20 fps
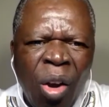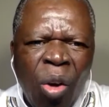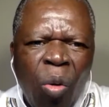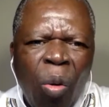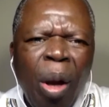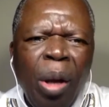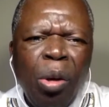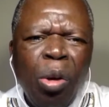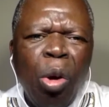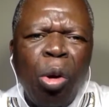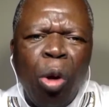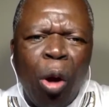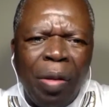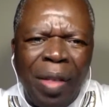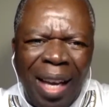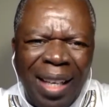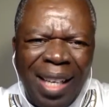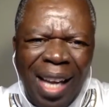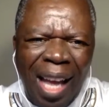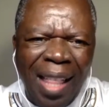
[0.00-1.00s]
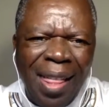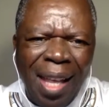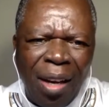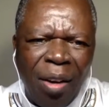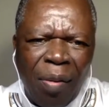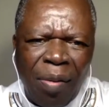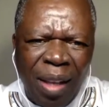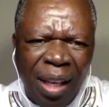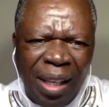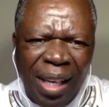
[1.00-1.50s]
when you know that at the
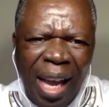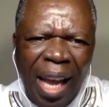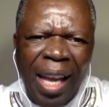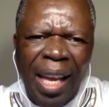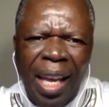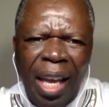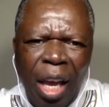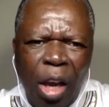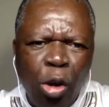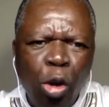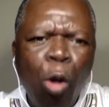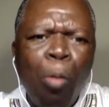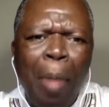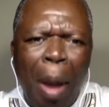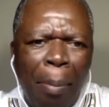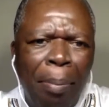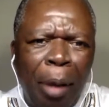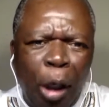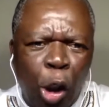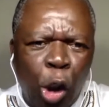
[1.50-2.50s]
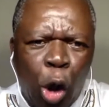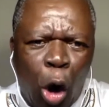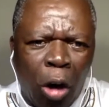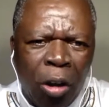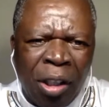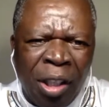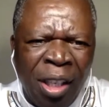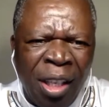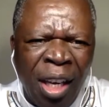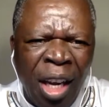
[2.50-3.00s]
end of the day you may be
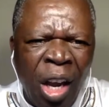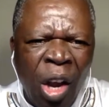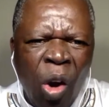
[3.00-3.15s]
shot